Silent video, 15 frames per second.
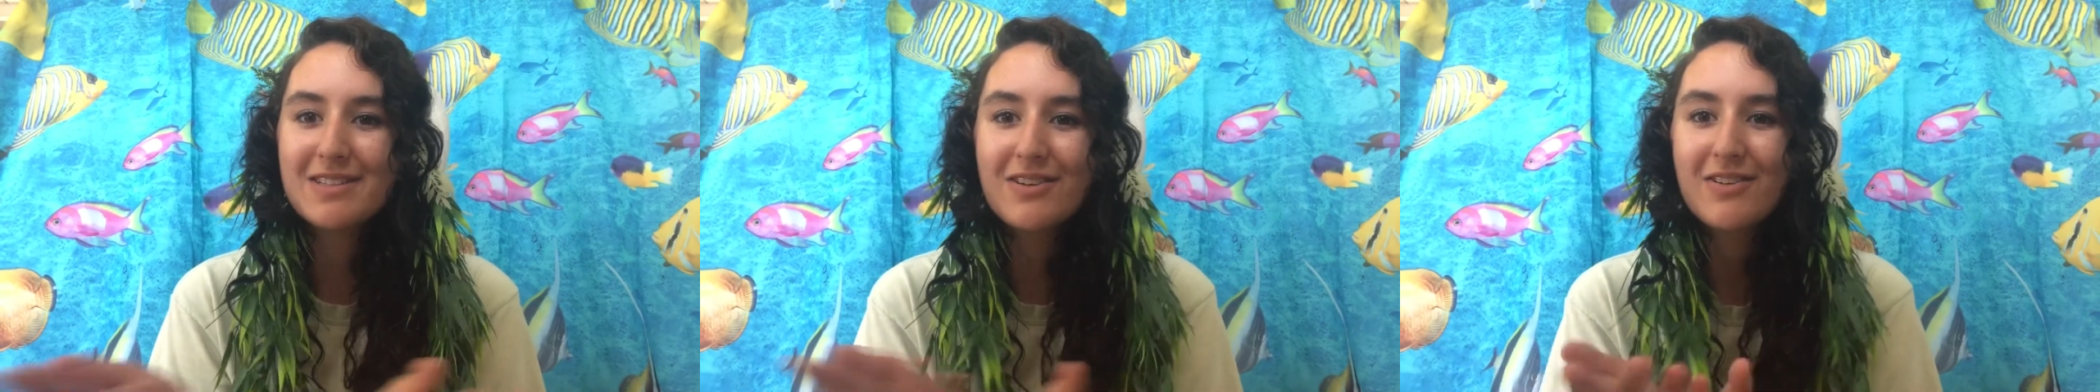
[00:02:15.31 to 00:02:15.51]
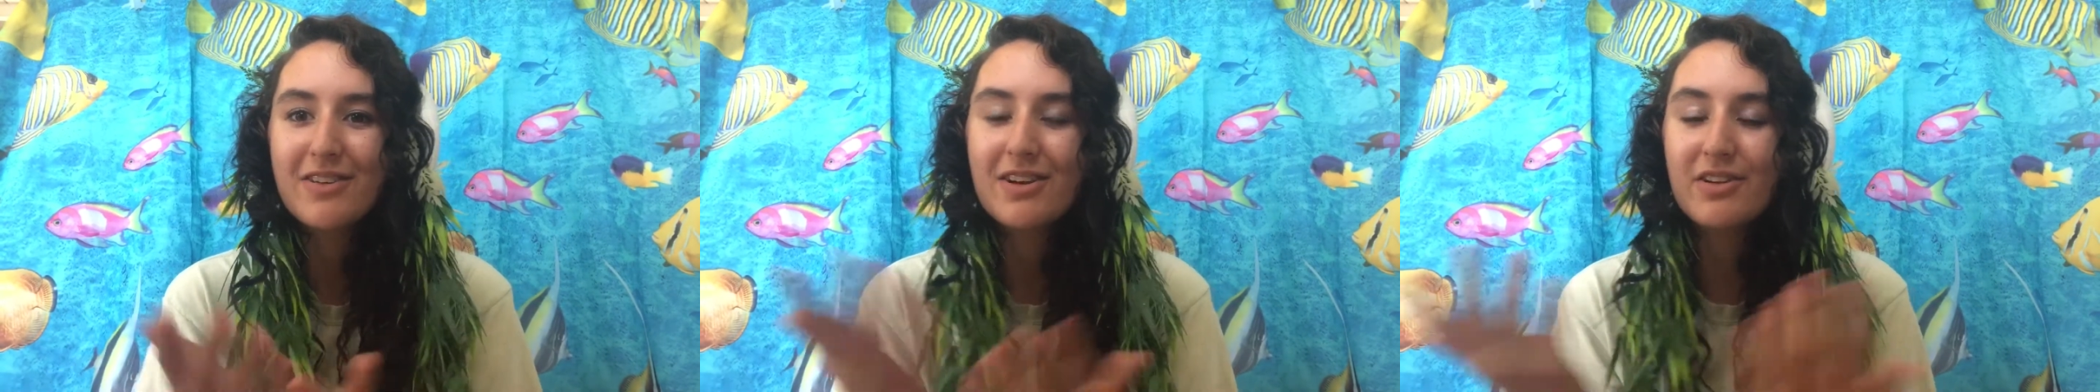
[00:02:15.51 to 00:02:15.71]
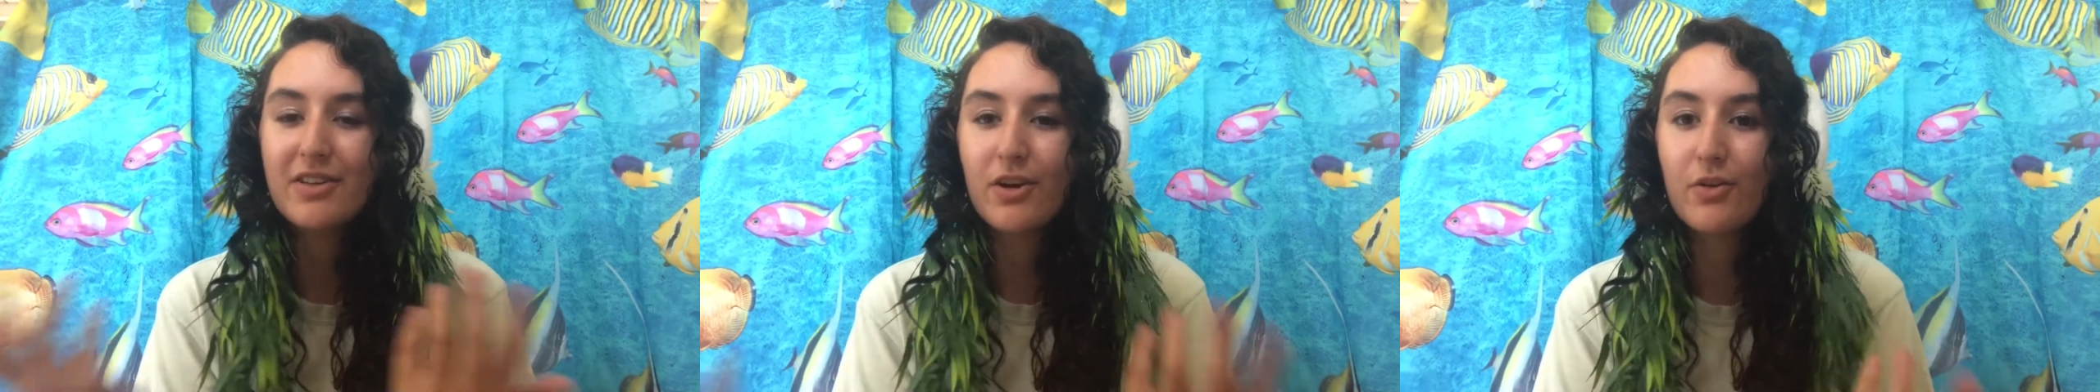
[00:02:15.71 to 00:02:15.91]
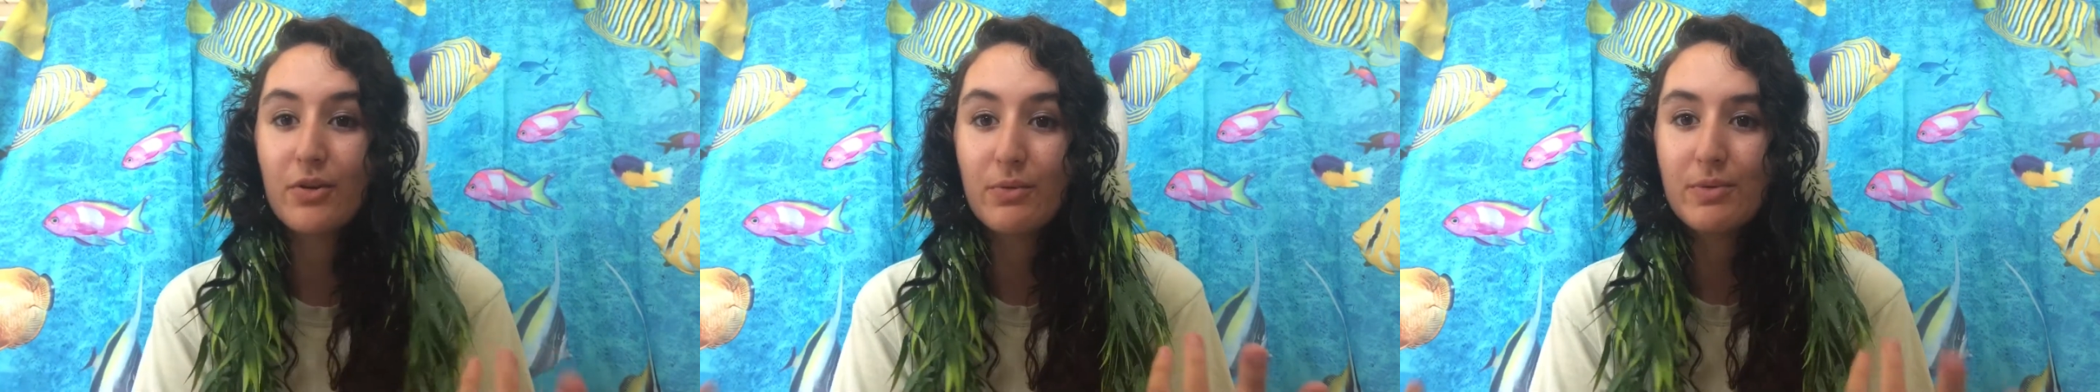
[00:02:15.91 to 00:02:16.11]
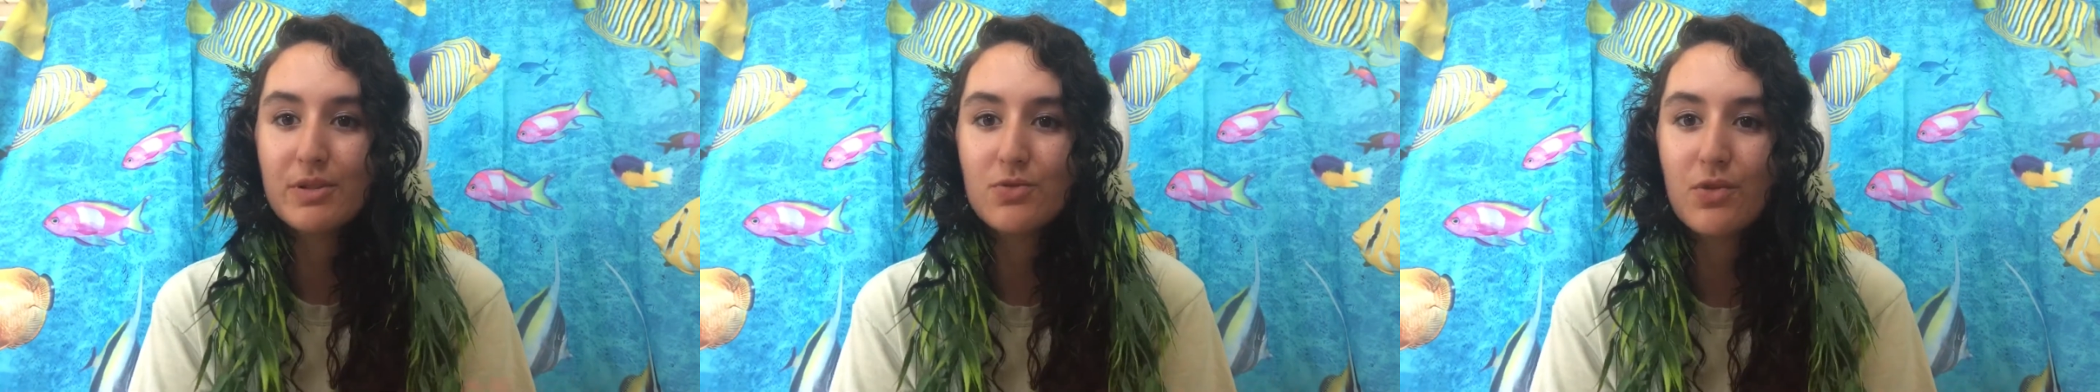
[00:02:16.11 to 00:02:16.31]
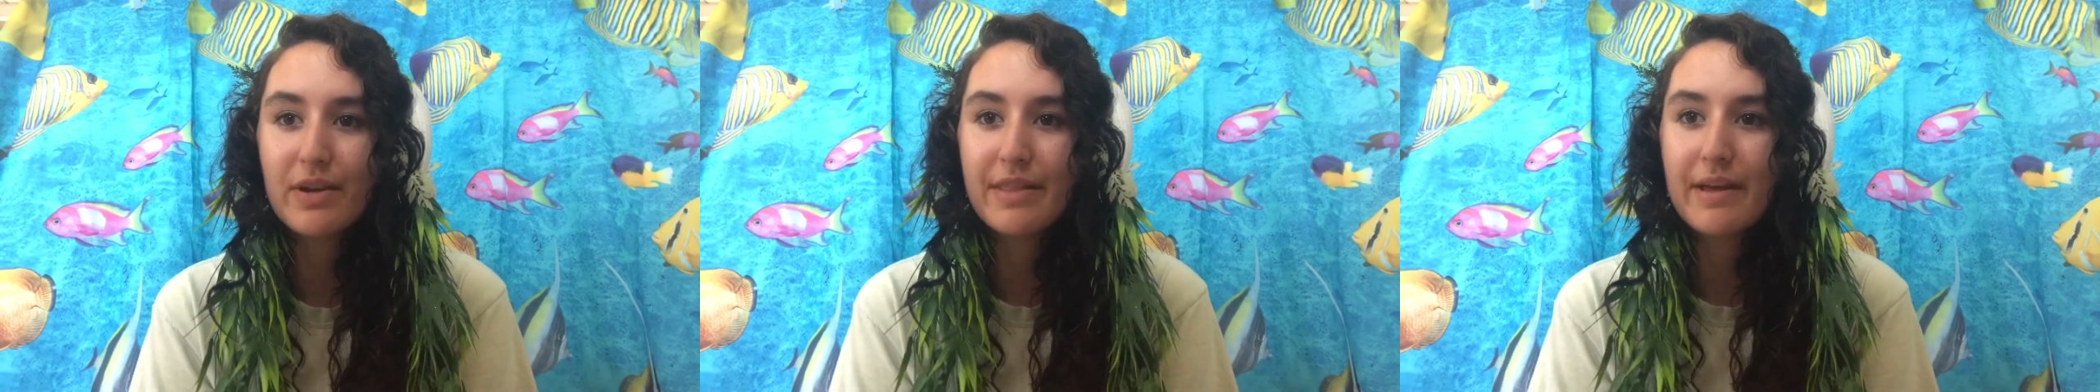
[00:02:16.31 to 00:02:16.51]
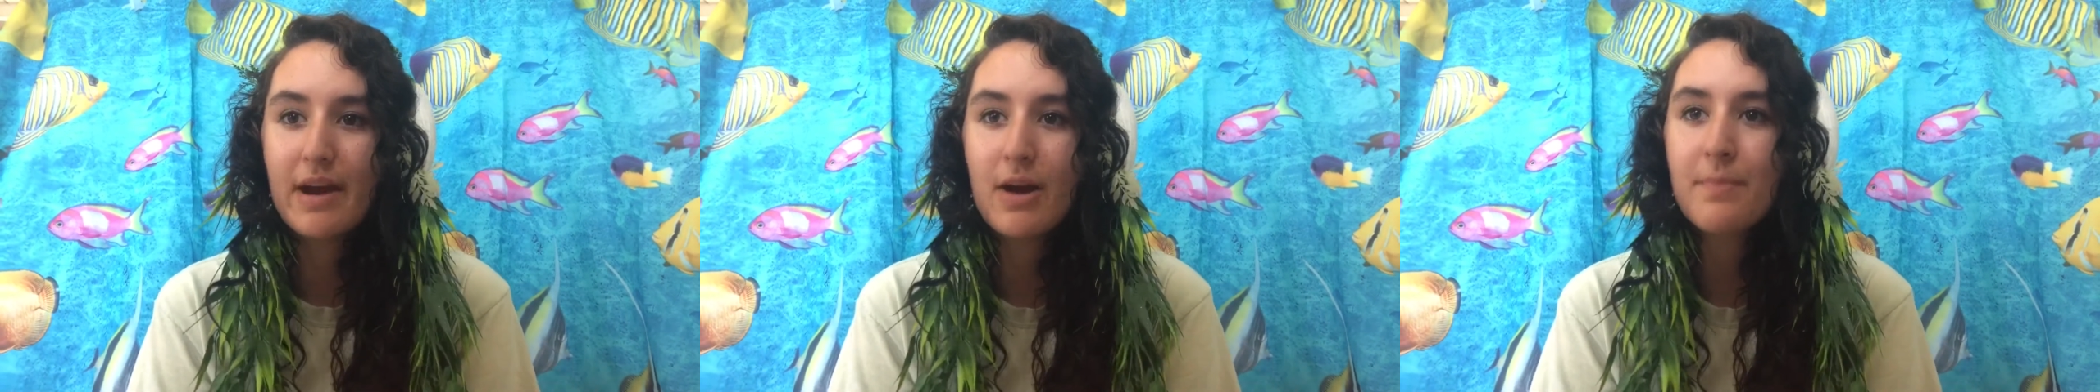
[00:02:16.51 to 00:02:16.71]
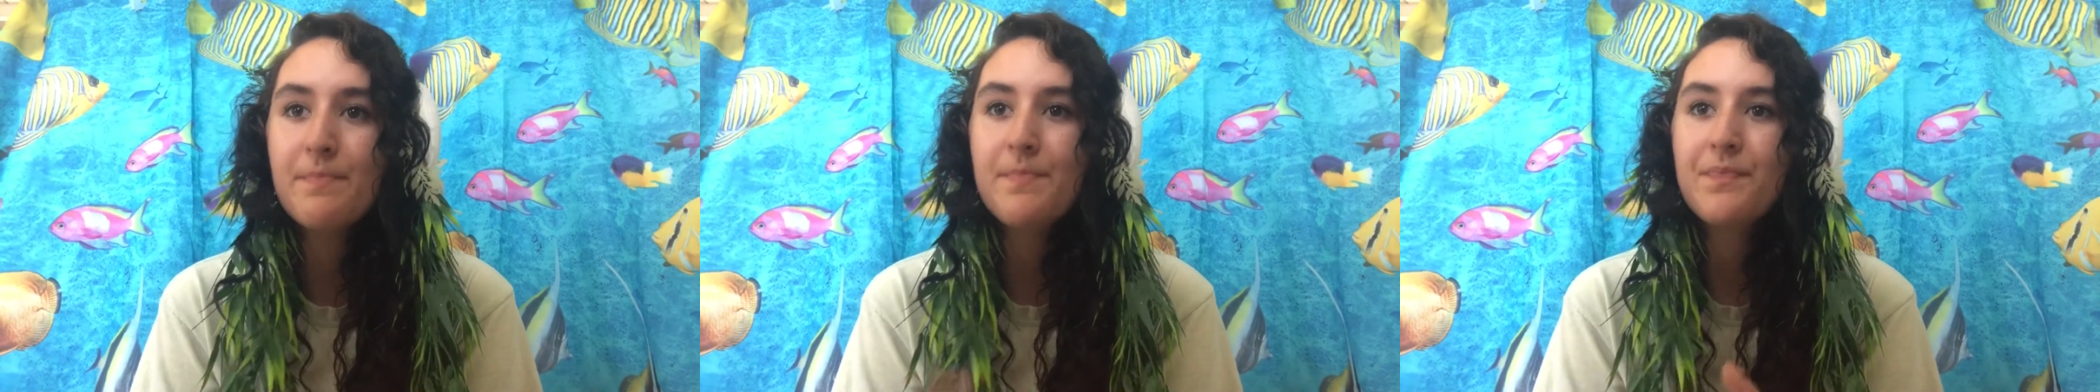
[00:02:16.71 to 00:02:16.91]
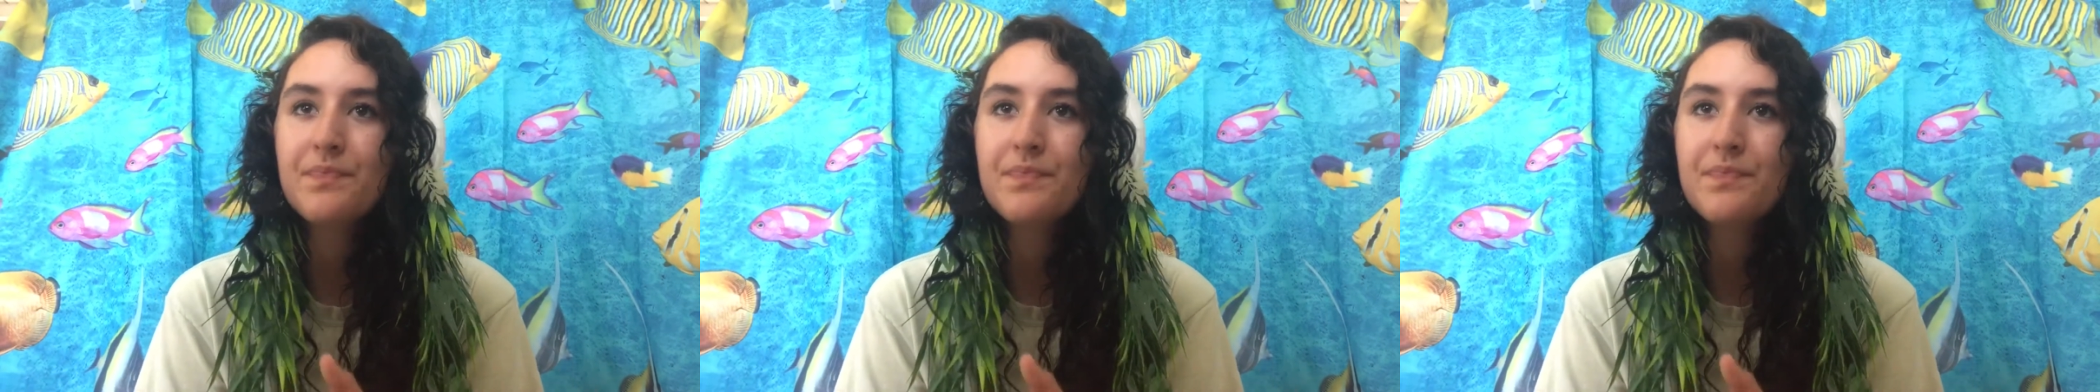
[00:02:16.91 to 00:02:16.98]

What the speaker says: so they're the only resort there.